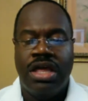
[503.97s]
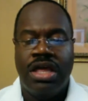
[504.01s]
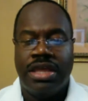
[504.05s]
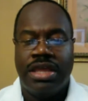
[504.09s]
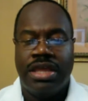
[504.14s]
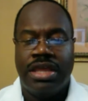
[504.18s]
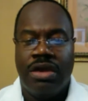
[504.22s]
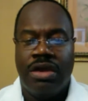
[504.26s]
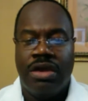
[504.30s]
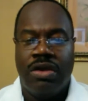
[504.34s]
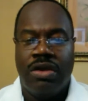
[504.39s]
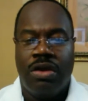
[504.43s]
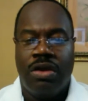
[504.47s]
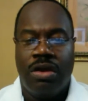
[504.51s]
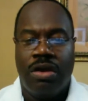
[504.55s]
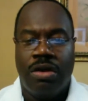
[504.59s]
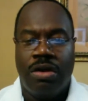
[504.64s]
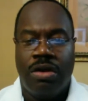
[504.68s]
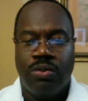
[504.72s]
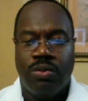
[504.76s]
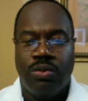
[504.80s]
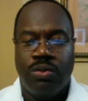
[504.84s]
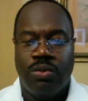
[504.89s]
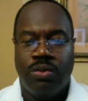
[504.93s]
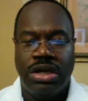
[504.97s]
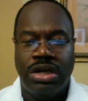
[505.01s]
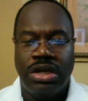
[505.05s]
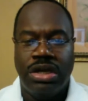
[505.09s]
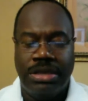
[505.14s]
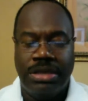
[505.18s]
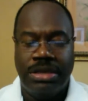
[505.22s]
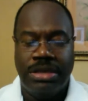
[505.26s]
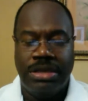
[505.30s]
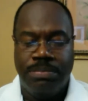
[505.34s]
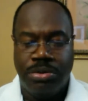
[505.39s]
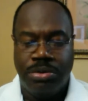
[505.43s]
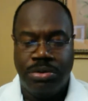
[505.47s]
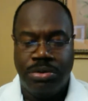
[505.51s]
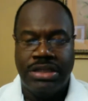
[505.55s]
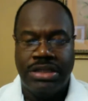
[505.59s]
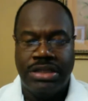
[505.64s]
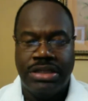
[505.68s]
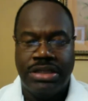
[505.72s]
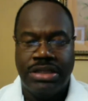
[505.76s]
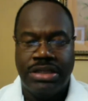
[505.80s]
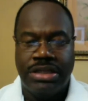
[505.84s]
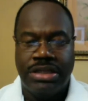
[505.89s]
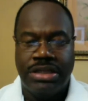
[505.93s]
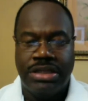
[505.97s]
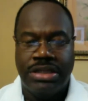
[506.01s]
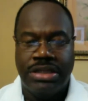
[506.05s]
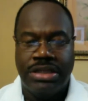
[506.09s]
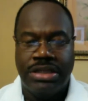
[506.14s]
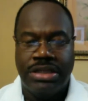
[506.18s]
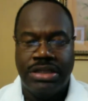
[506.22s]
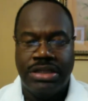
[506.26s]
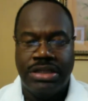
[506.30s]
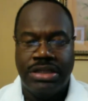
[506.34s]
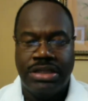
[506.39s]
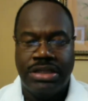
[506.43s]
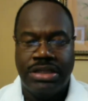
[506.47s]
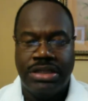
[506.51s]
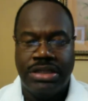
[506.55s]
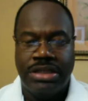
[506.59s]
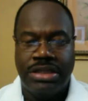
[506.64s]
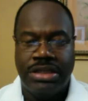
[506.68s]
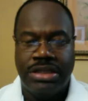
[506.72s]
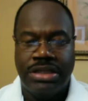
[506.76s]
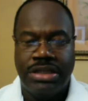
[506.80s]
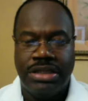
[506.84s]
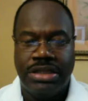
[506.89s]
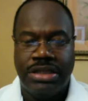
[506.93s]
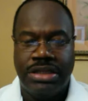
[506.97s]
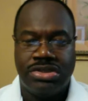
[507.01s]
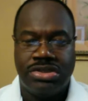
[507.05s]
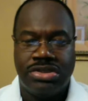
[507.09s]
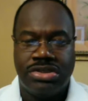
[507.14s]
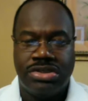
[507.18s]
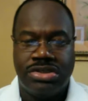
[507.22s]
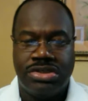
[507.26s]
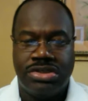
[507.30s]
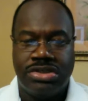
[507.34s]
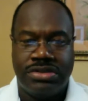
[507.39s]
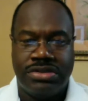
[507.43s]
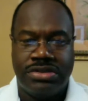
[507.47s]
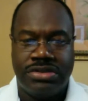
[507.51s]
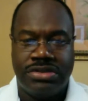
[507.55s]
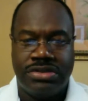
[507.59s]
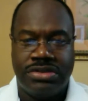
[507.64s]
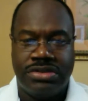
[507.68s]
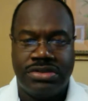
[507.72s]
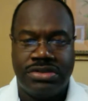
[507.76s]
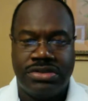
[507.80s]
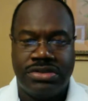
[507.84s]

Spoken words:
they are really putting the student athlete first,